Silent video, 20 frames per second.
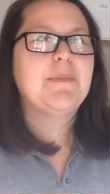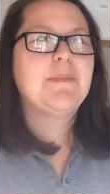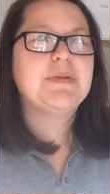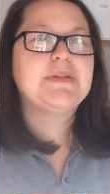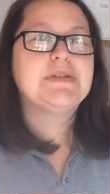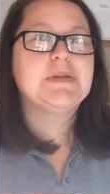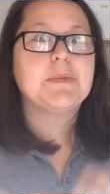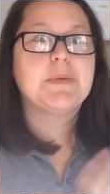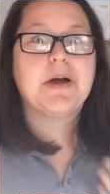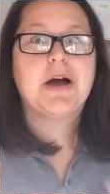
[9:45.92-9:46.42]

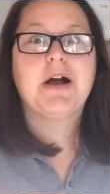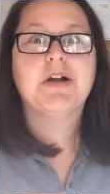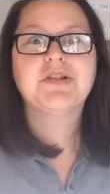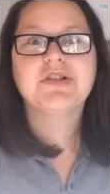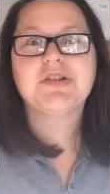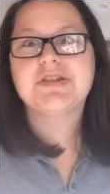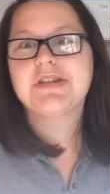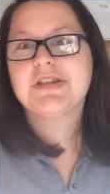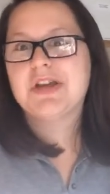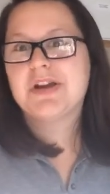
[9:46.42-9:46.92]
But
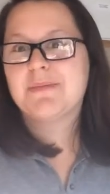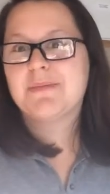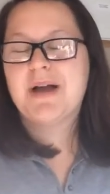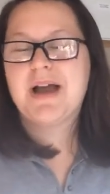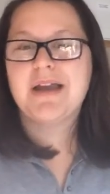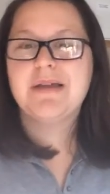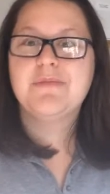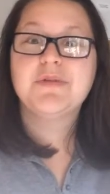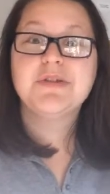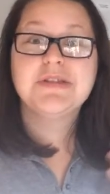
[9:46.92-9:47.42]
subconsciously, your
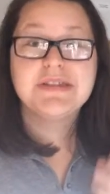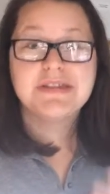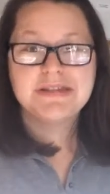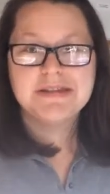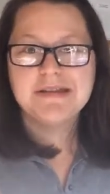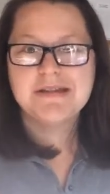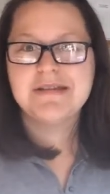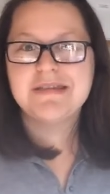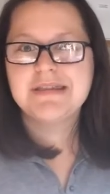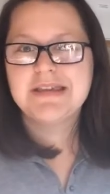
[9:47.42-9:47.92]
mind was
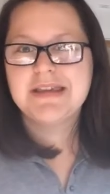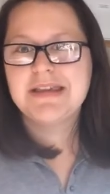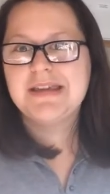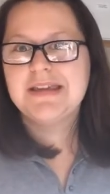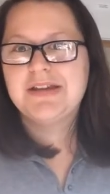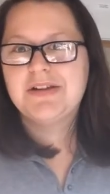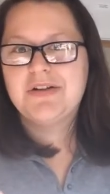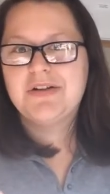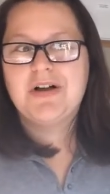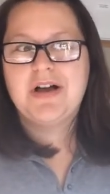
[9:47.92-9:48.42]
still
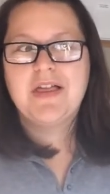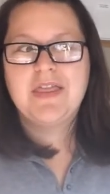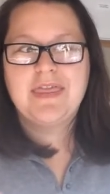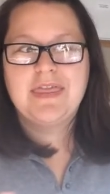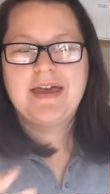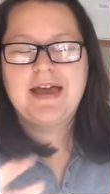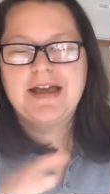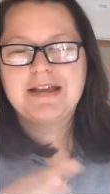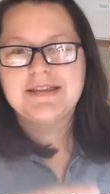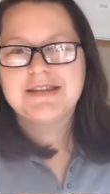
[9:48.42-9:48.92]
thinking
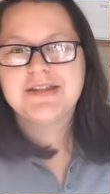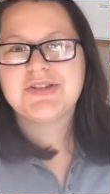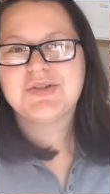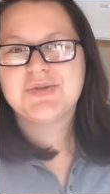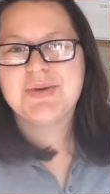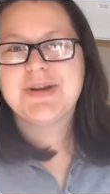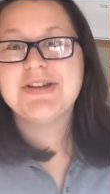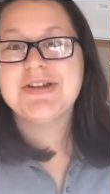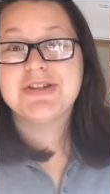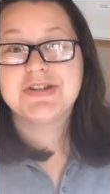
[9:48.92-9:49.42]
on that
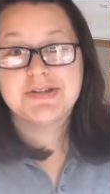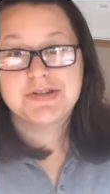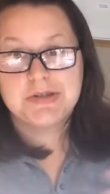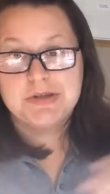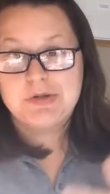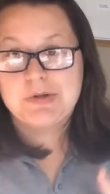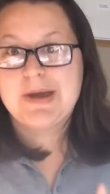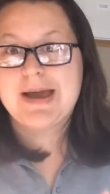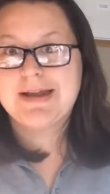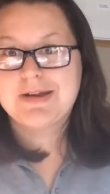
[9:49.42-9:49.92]
situation,
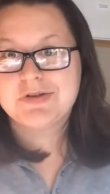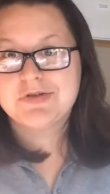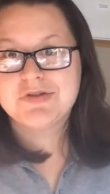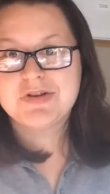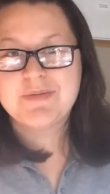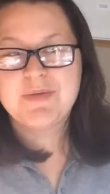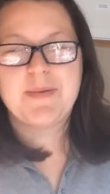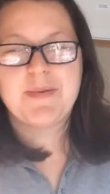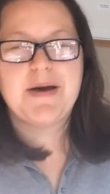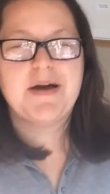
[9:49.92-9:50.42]
so you had a
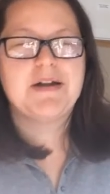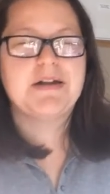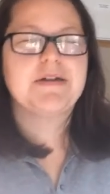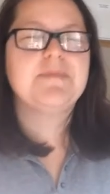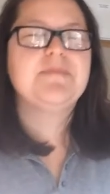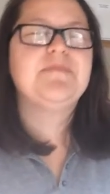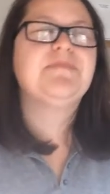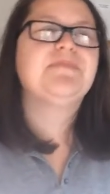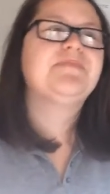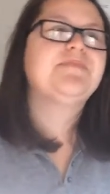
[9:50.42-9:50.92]
dream about
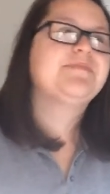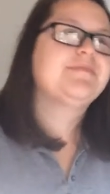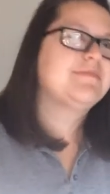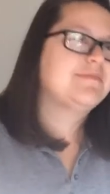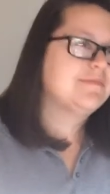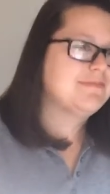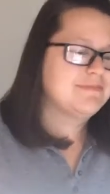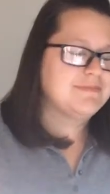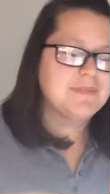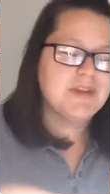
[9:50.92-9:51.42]
it.
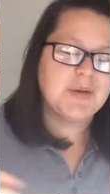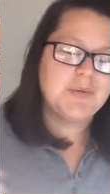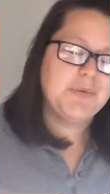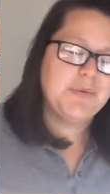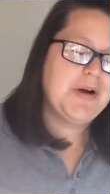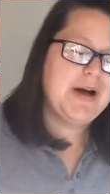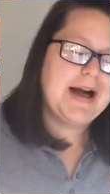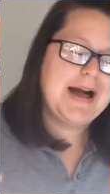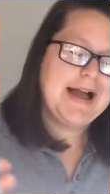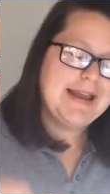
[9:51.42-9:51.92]

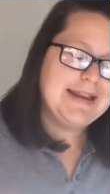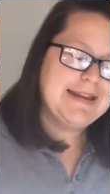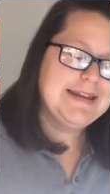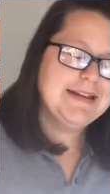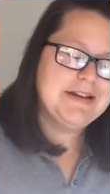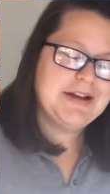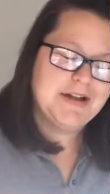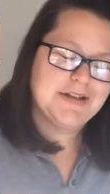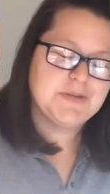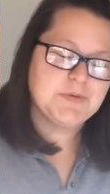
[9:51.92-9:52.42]
Well,
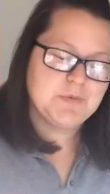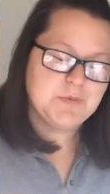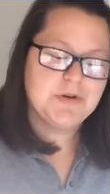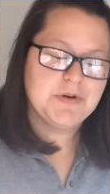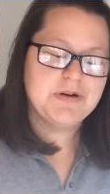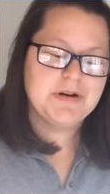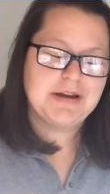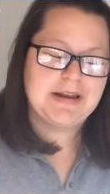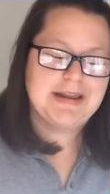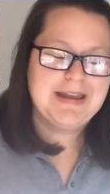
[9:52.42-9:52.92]
hiding God's
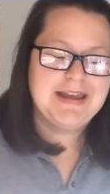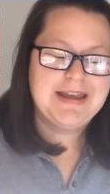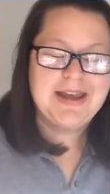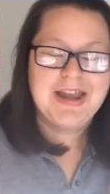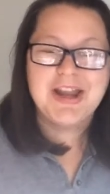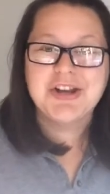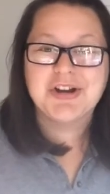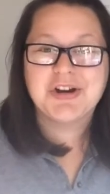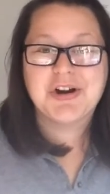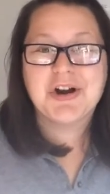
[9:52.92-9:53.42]
word
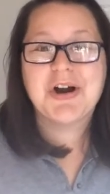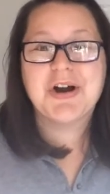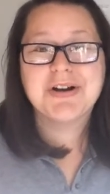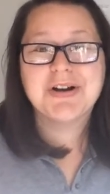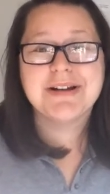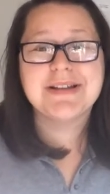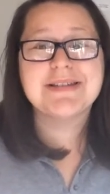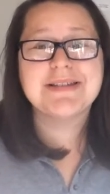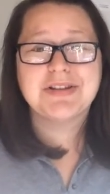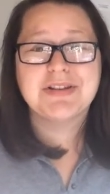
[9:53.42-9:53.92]
in your
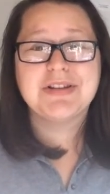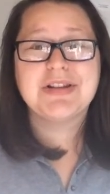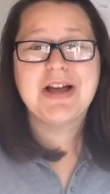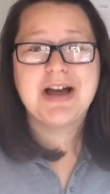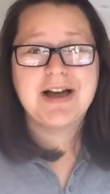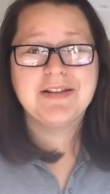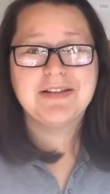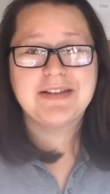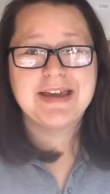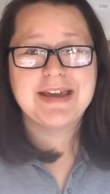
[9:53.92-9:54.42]
heart is a
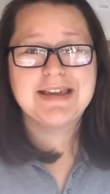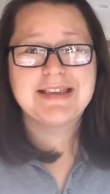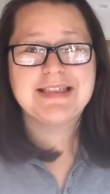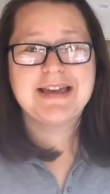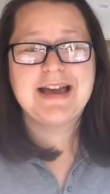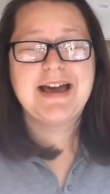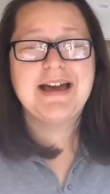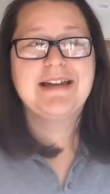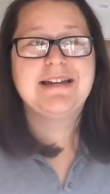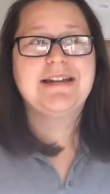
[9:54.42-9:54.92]
lot like
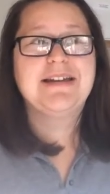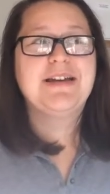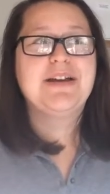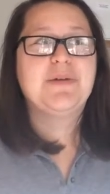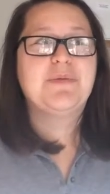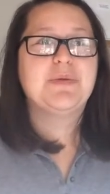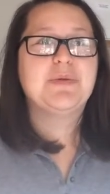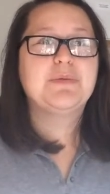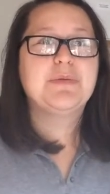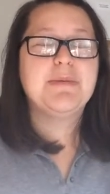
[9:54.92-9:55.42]
that.
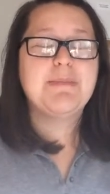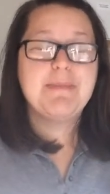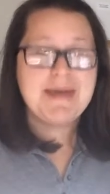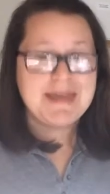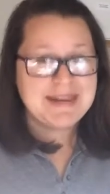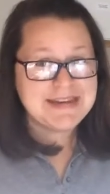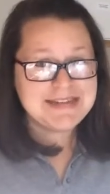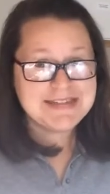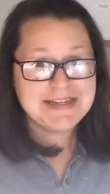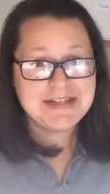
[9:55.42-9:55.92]
When we
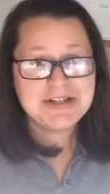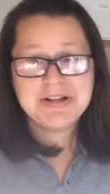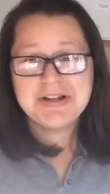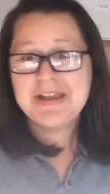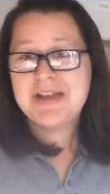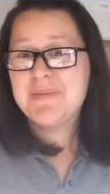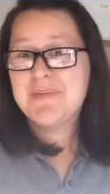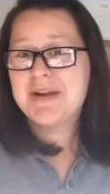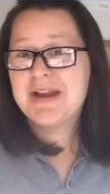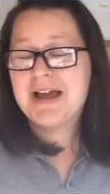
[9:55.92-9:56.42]
meditate on
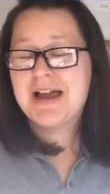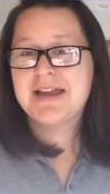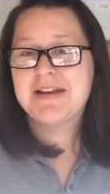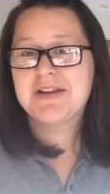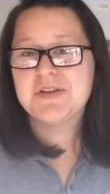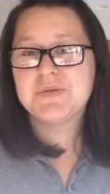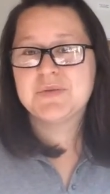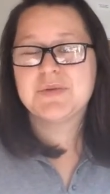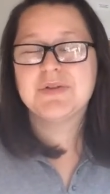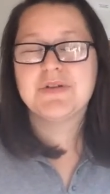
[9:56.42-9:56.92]
Him and
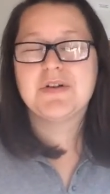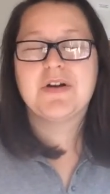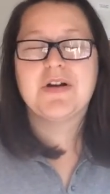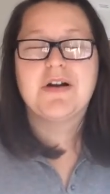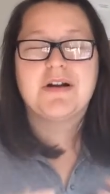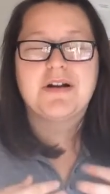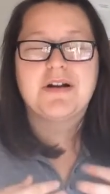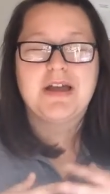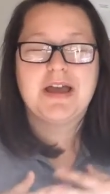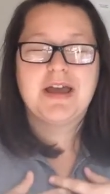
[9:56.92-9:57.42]
hide His word in our
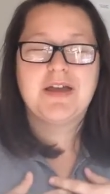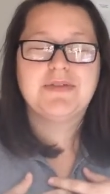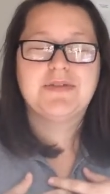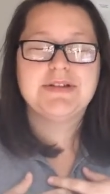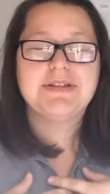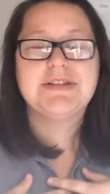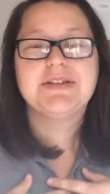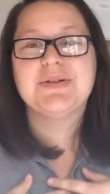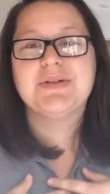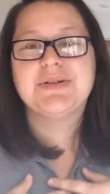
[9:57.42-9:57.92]
heart
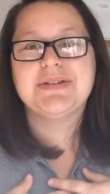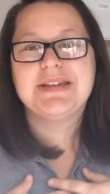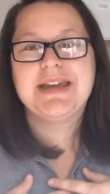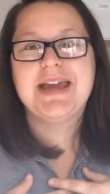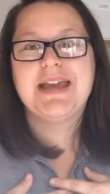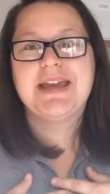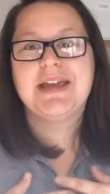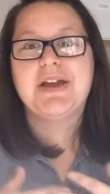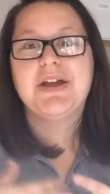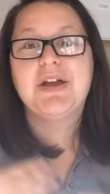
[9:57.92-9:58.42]
every single
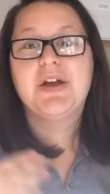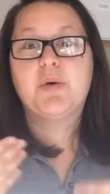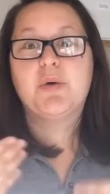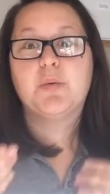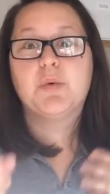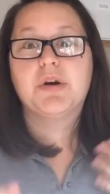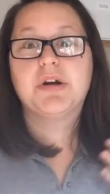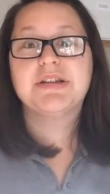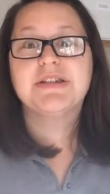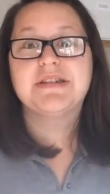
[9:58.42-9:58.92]
day,
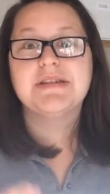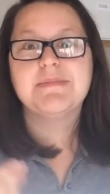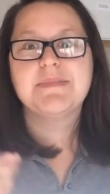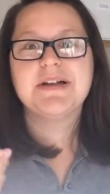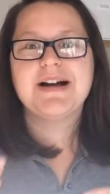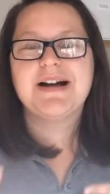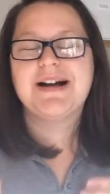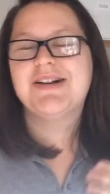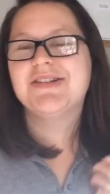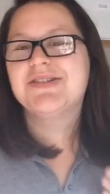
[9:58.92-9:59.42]
we're
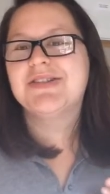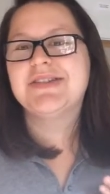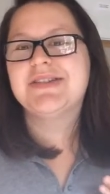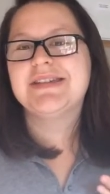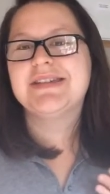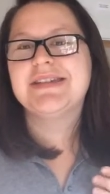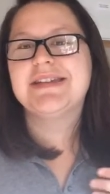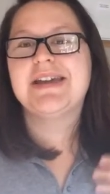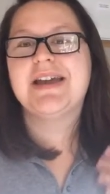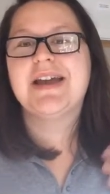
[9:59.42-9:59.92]

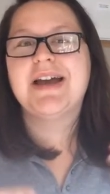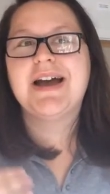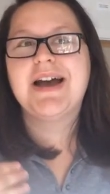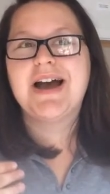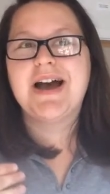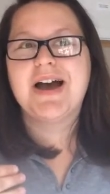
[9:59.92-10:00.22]
subconsciously